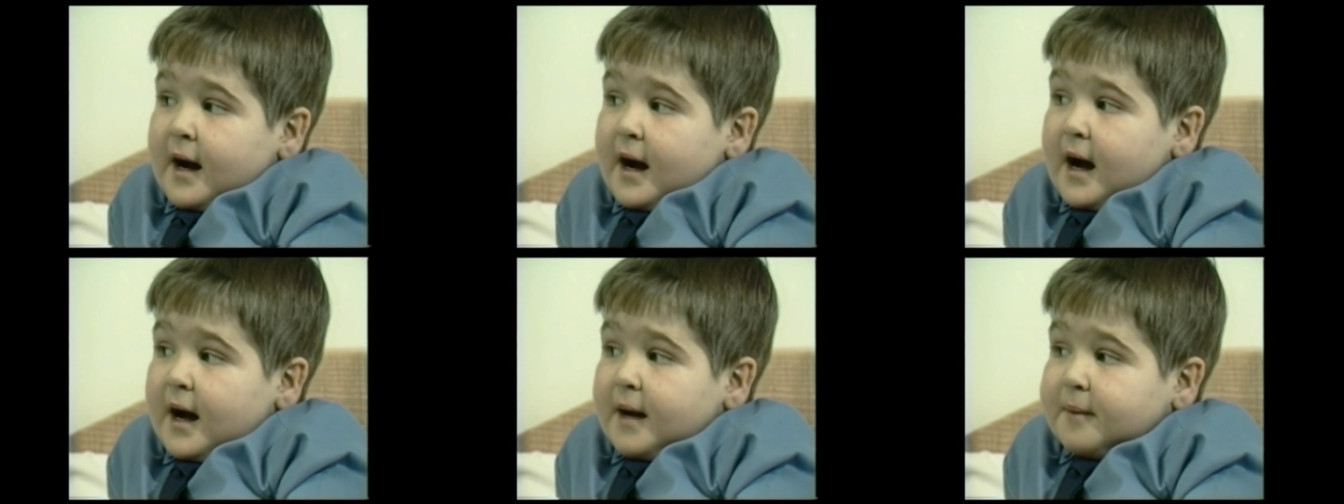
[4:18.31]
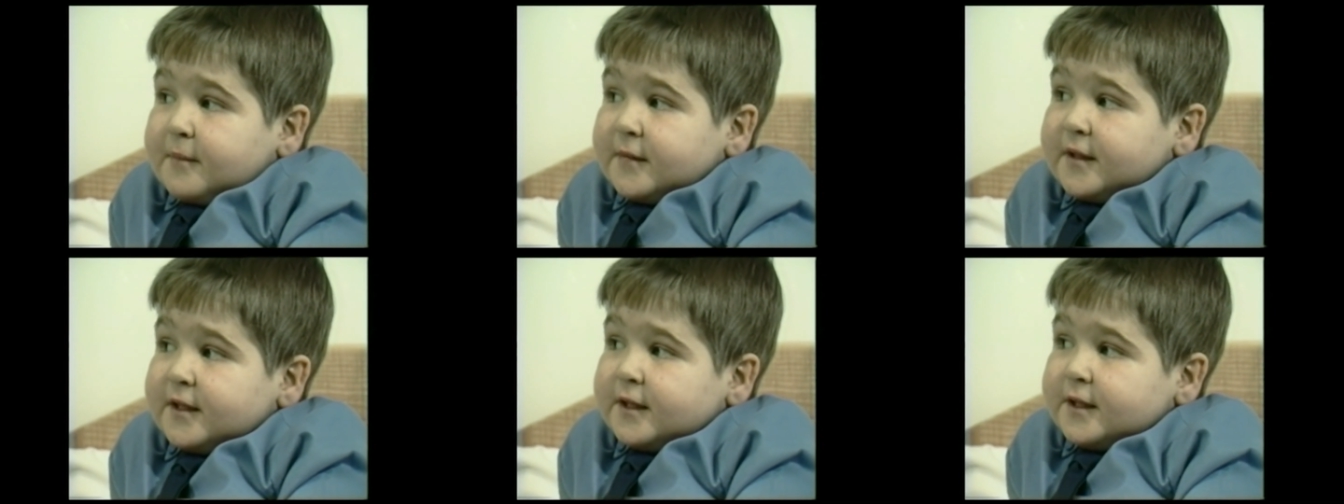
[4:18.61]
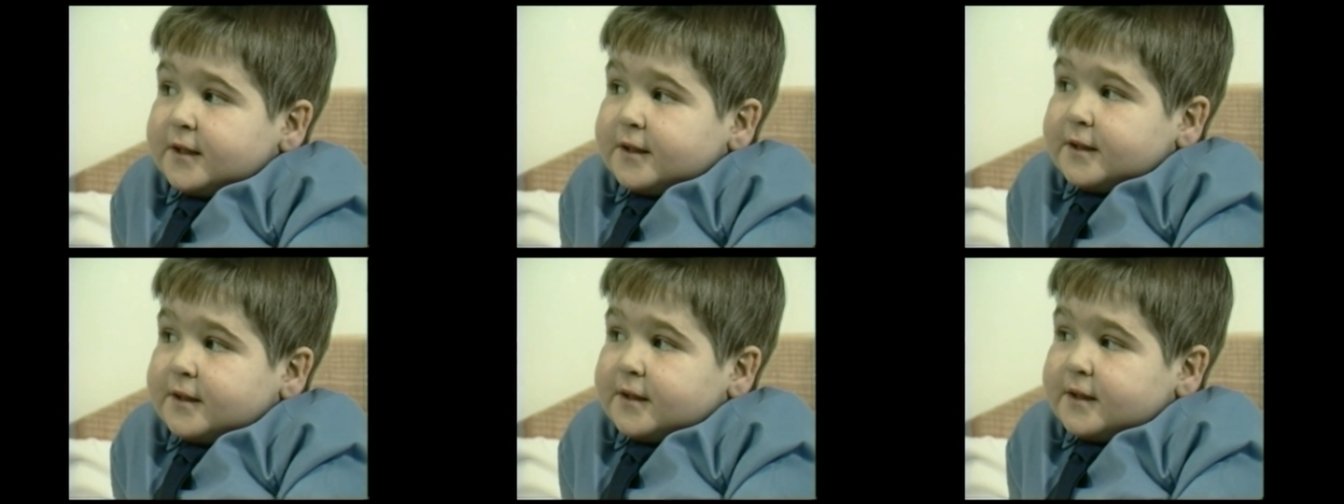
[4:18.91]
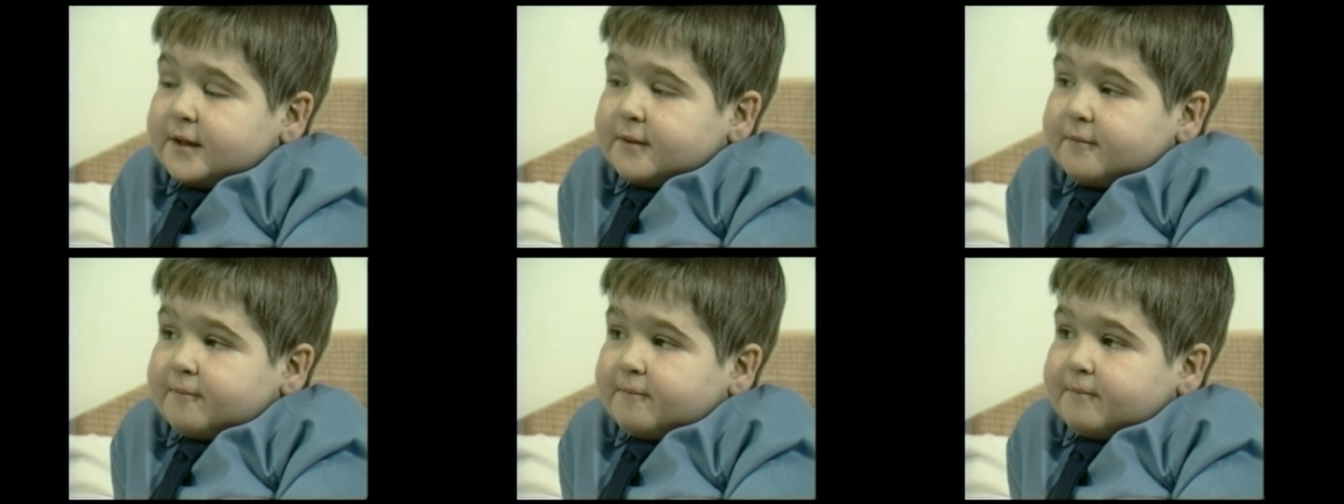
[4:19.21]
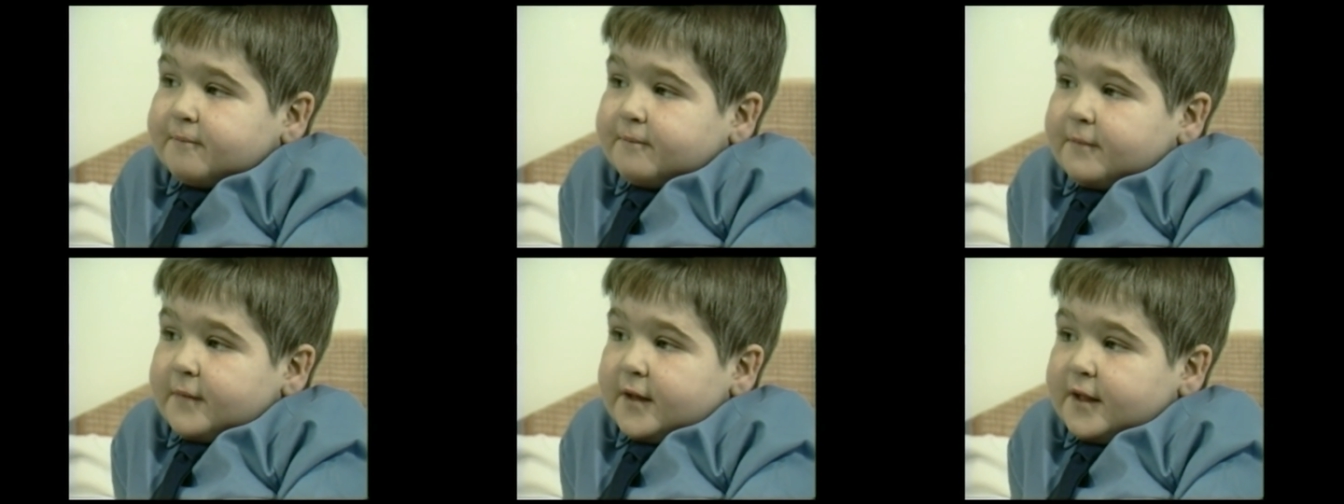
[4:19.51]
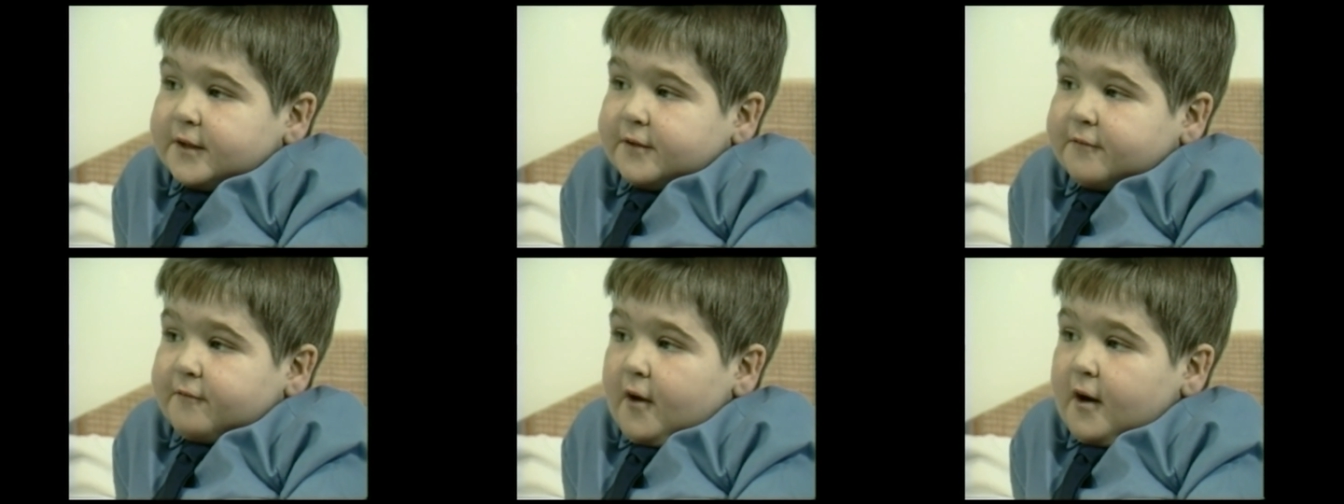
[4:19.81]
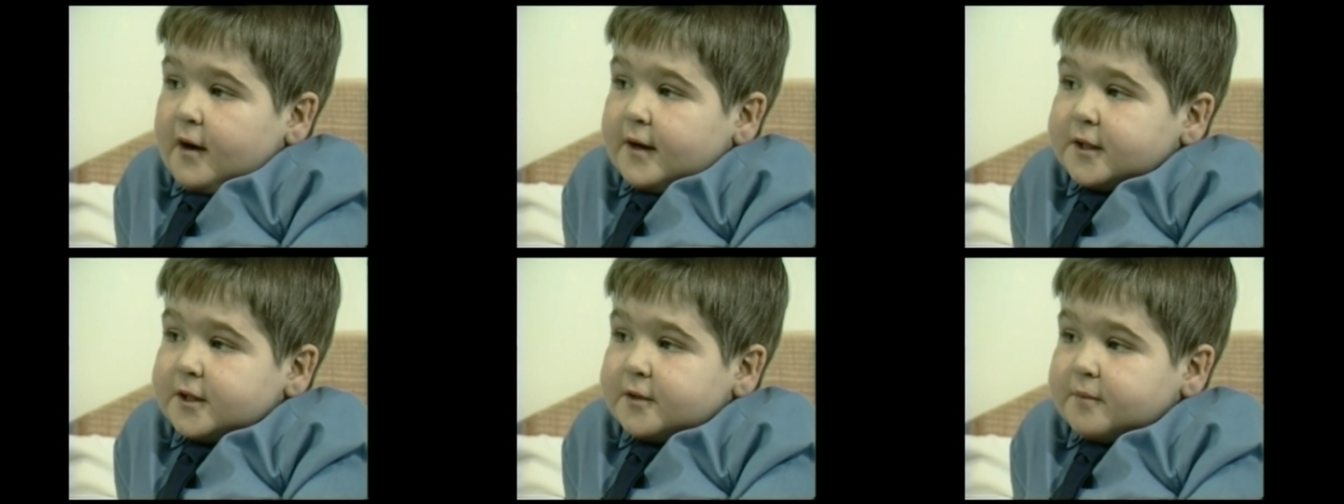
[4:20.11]
I mean, it's
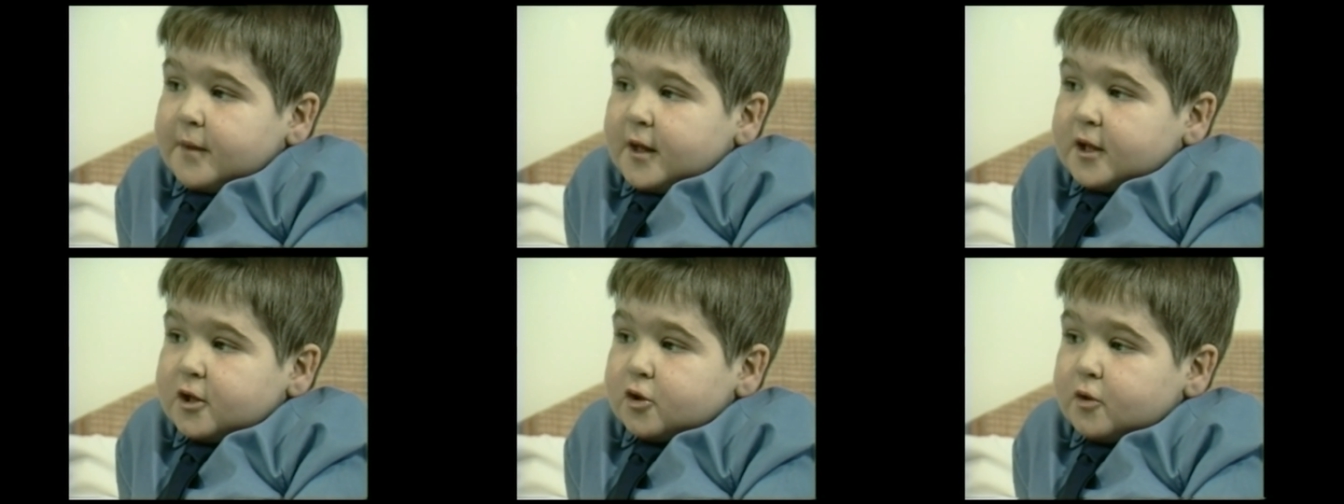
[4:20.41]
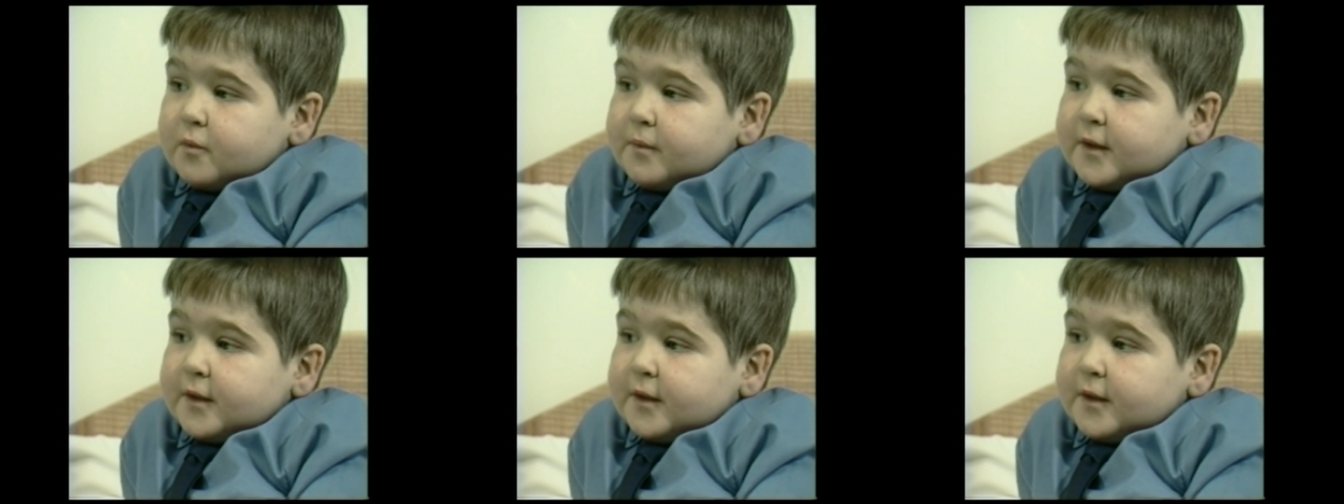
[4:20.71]
very special